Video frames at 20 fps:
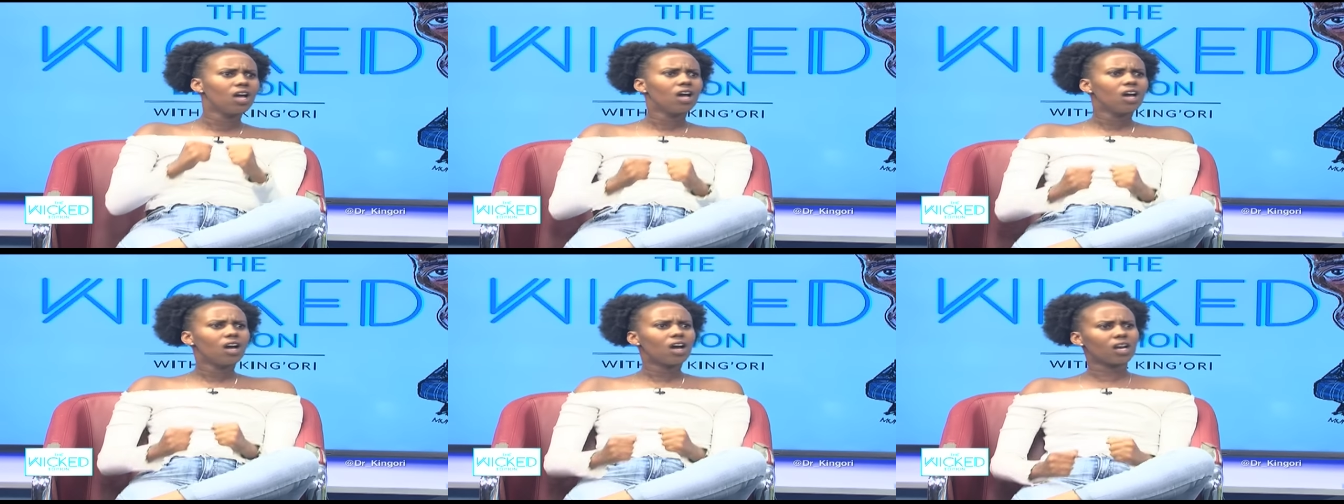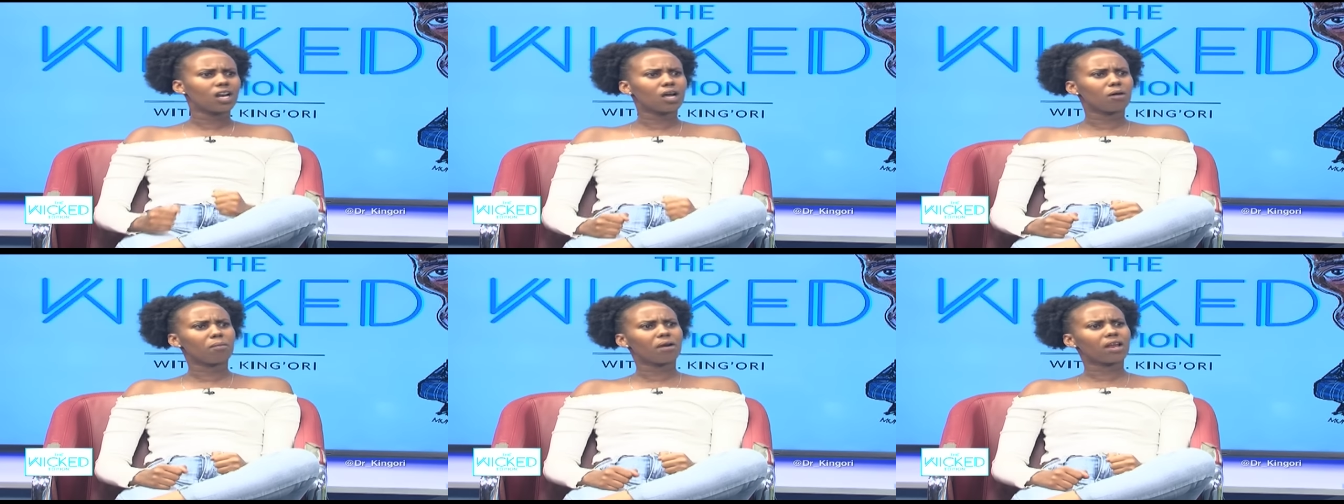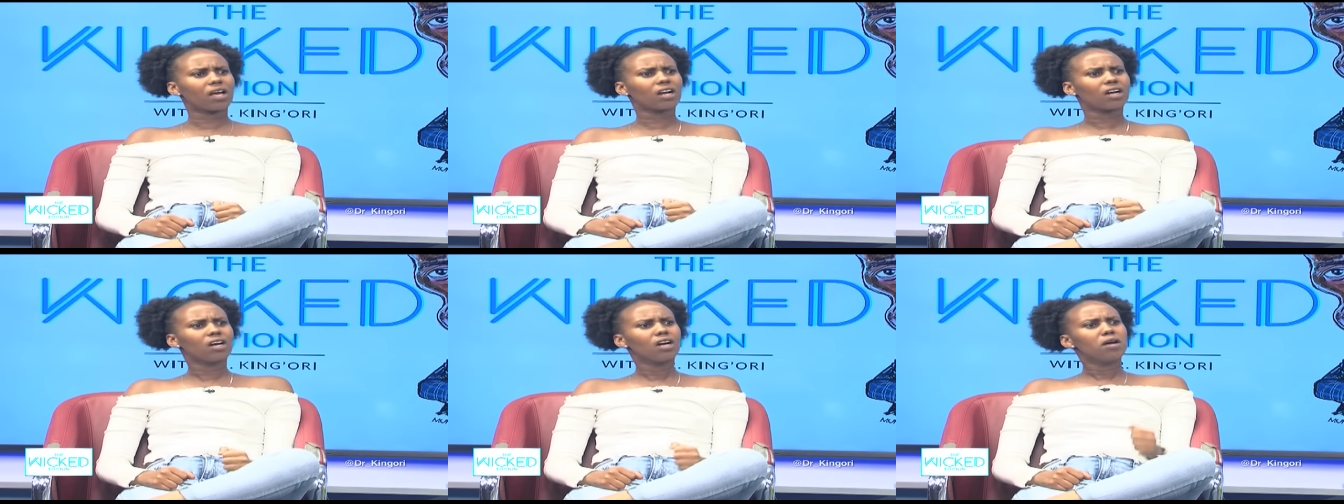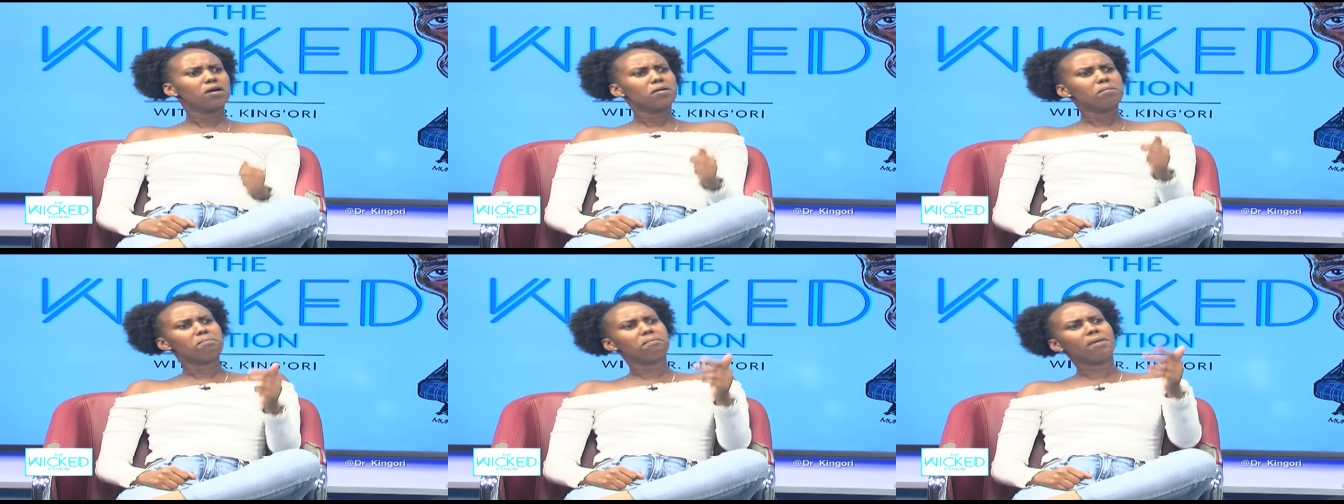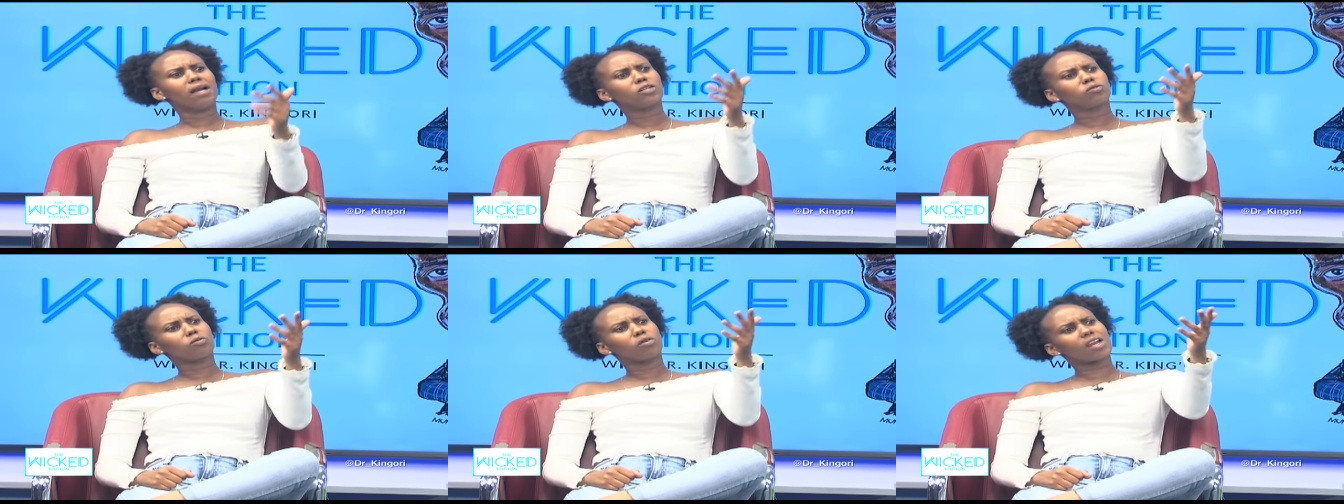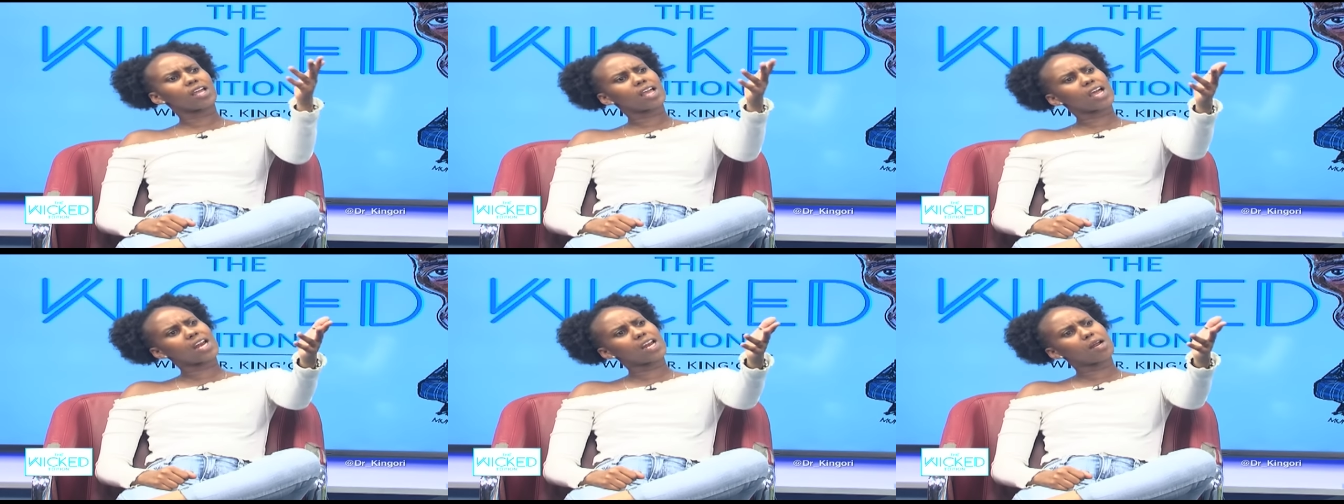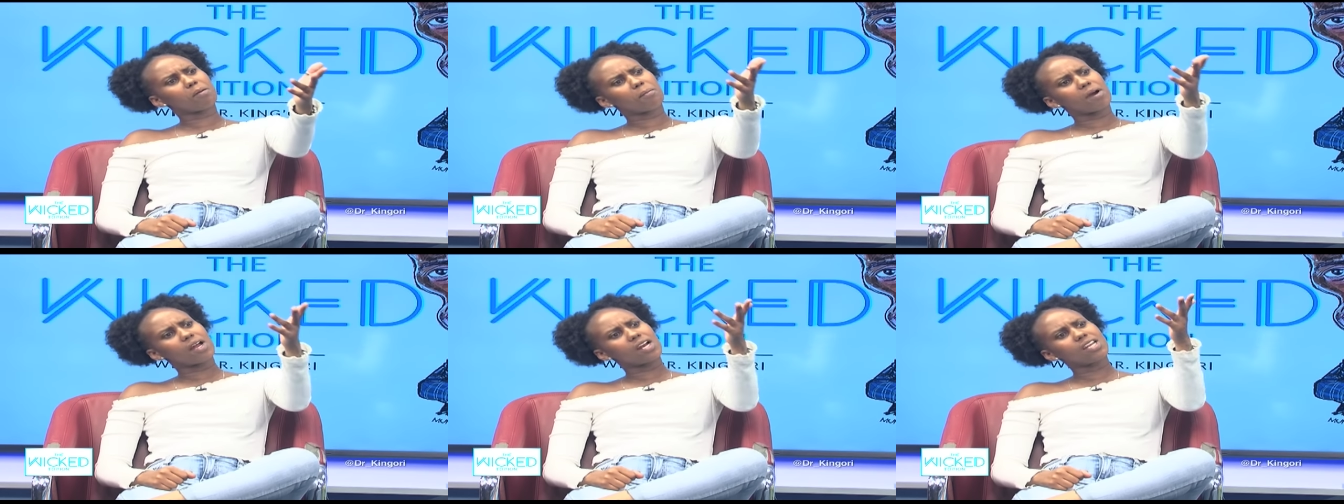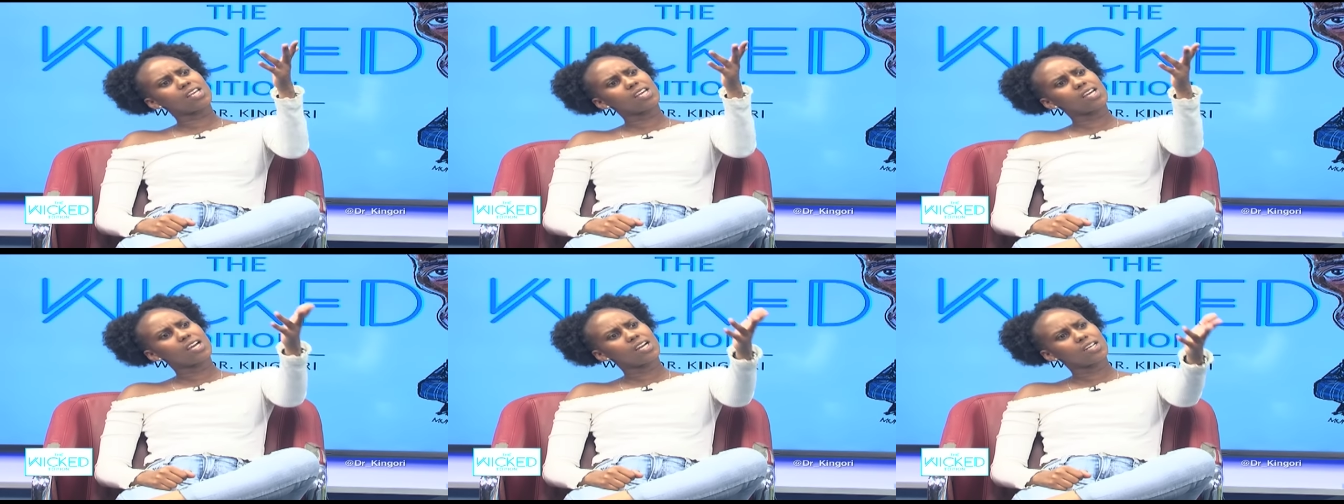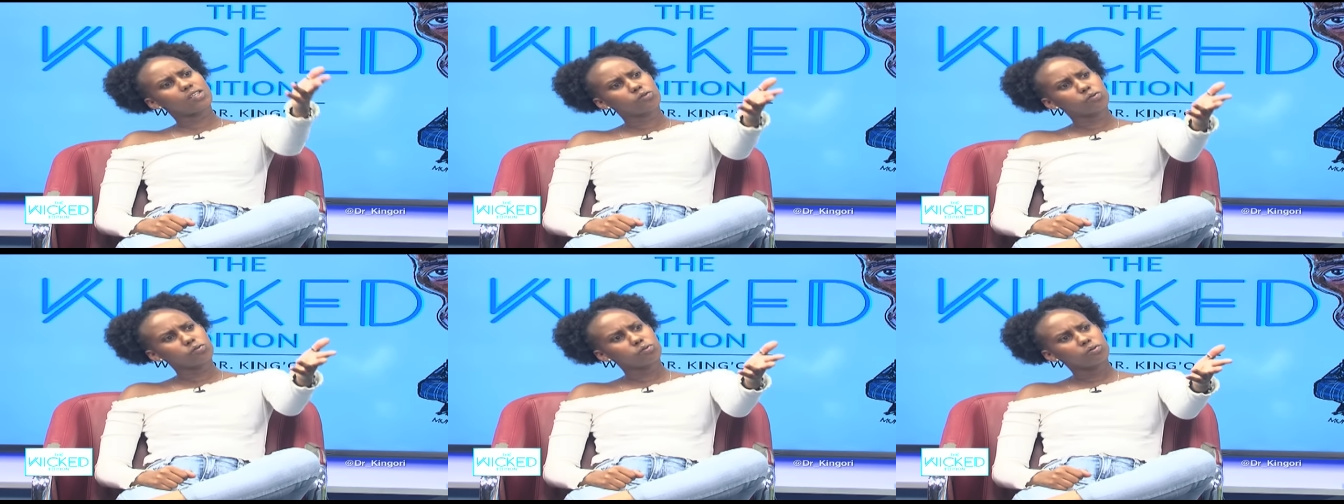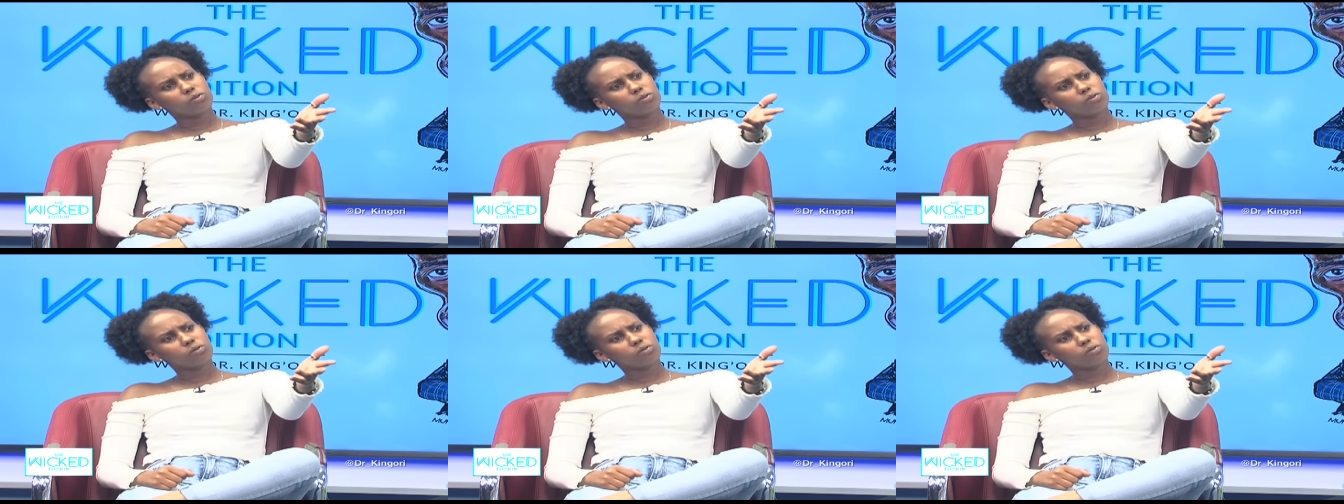and I'm like, metulea na mali yetu.